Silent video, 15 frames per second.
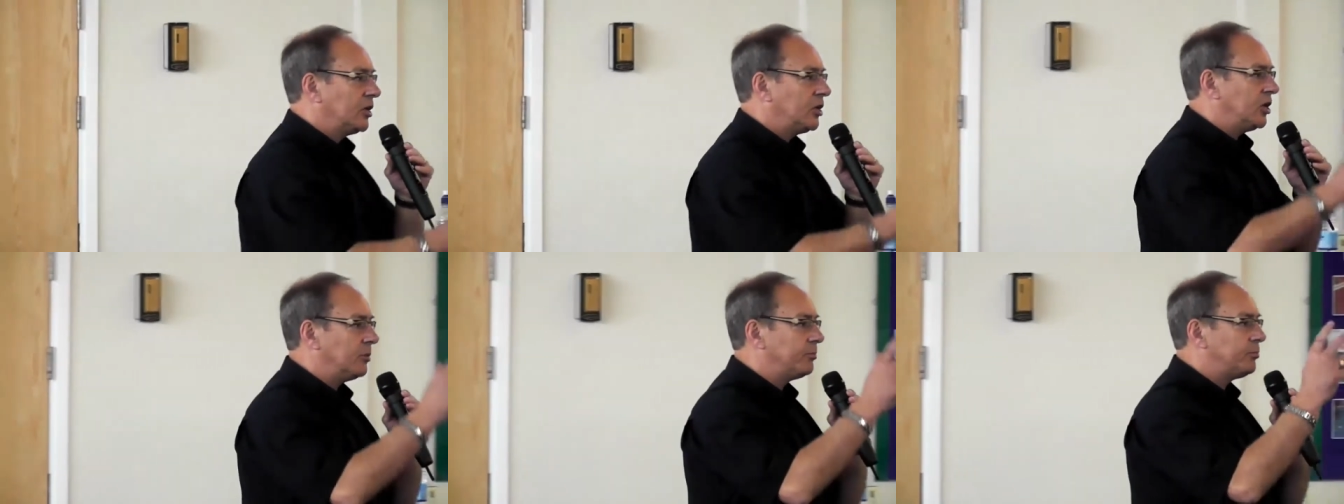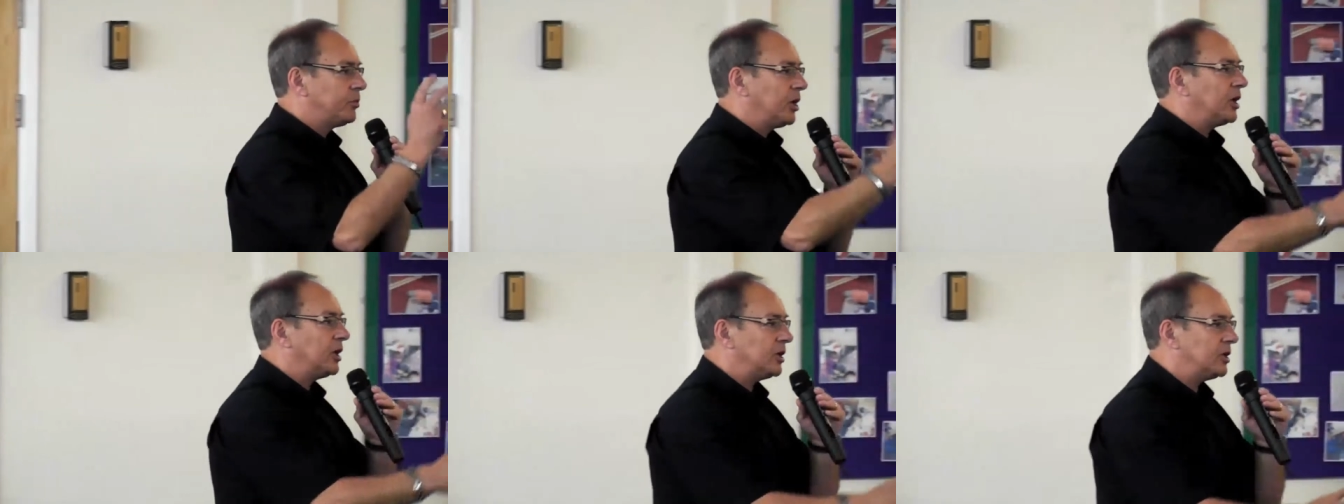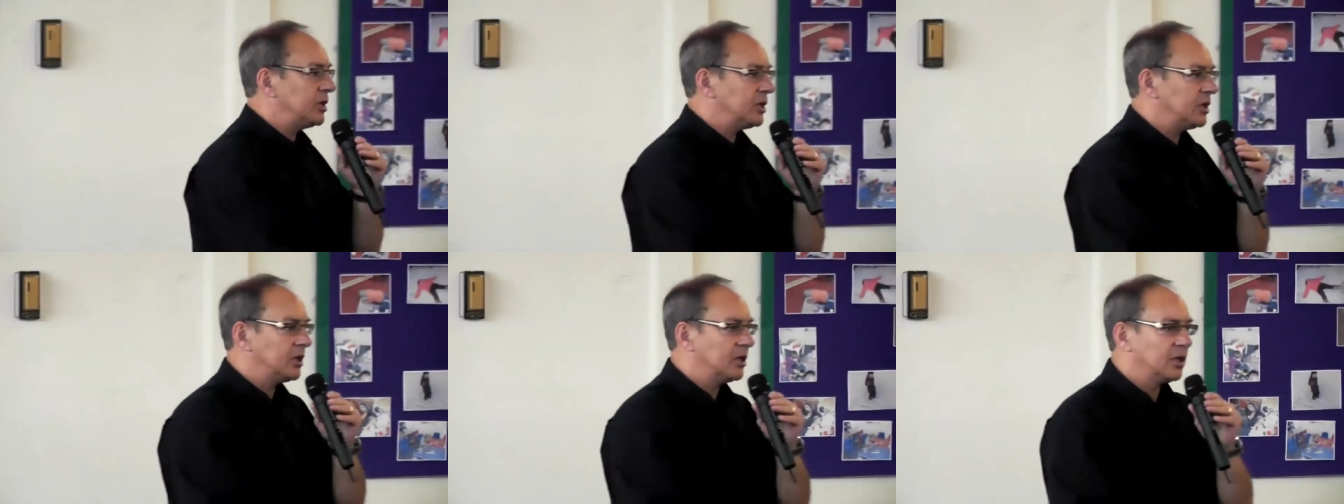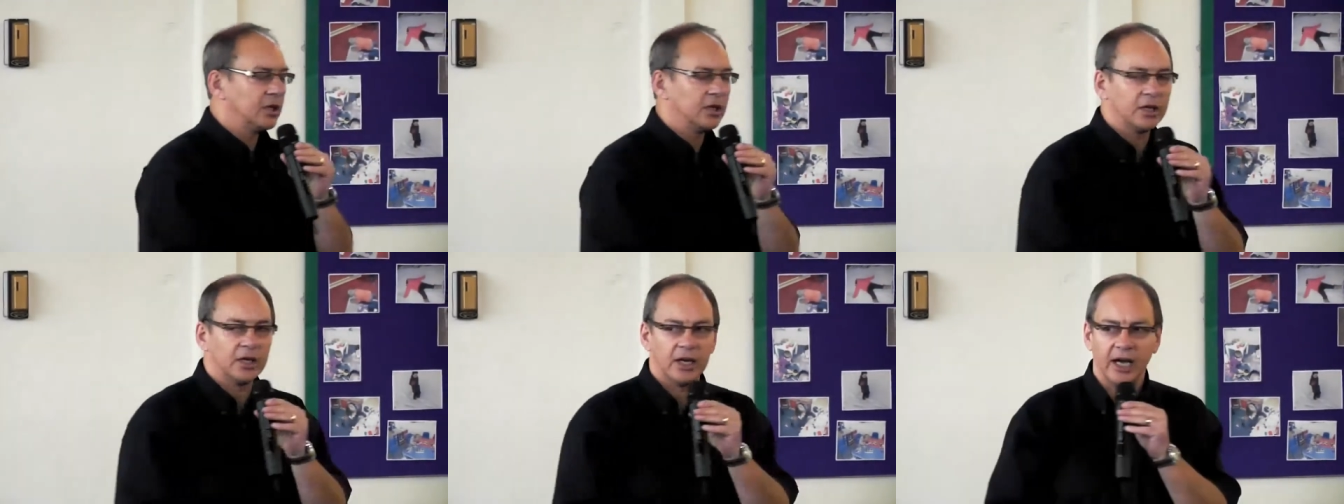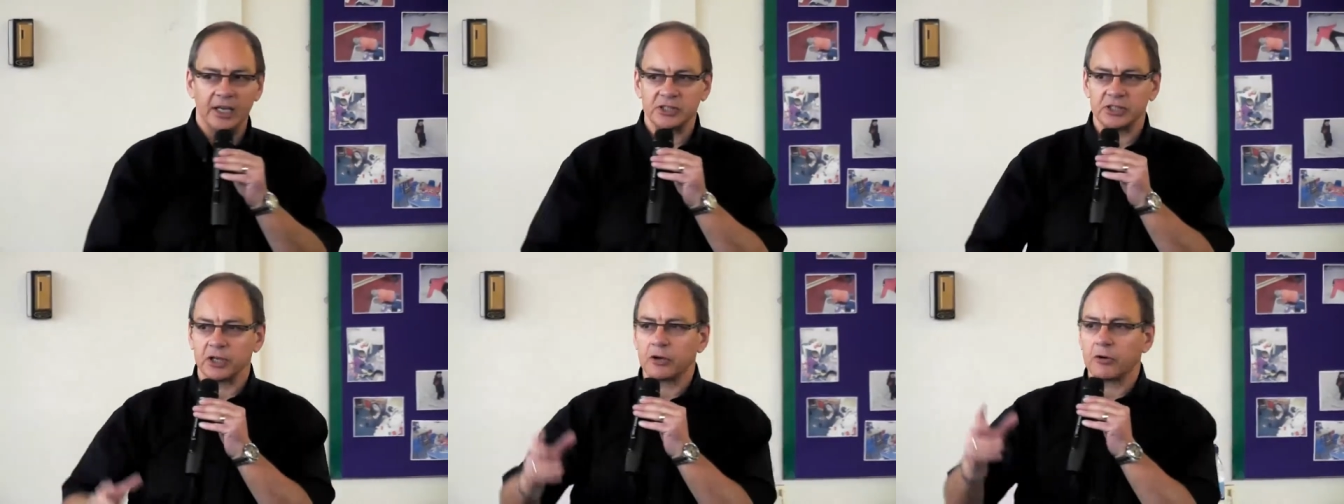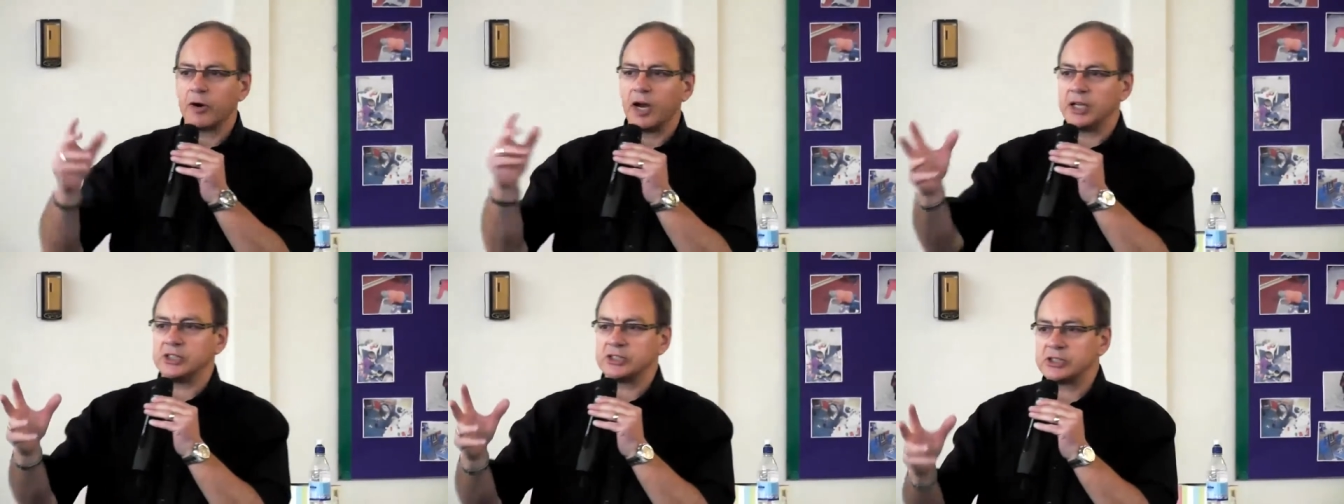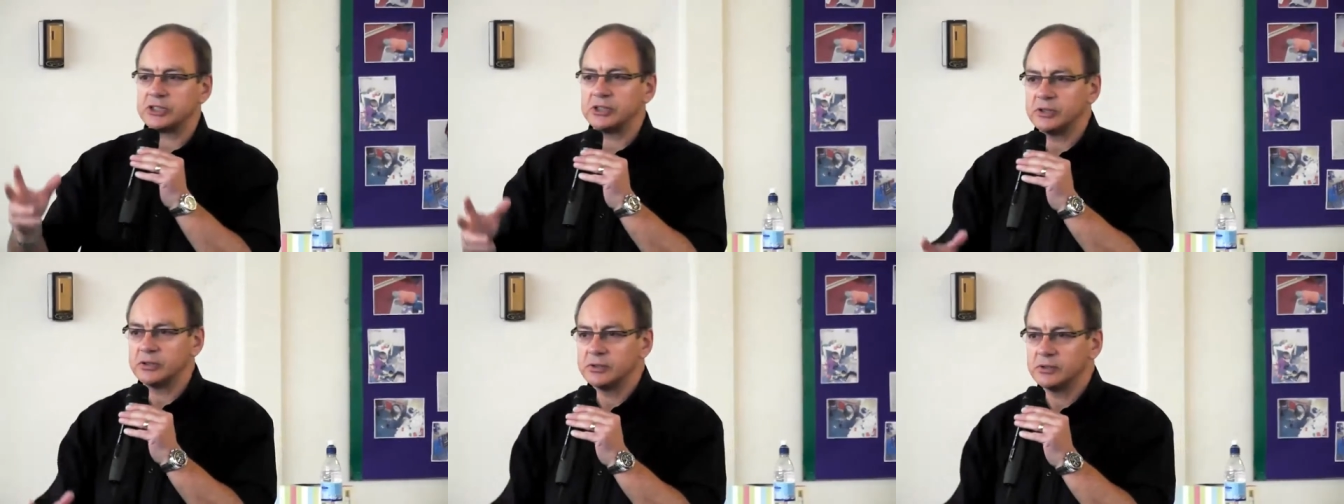he appeared as the Christ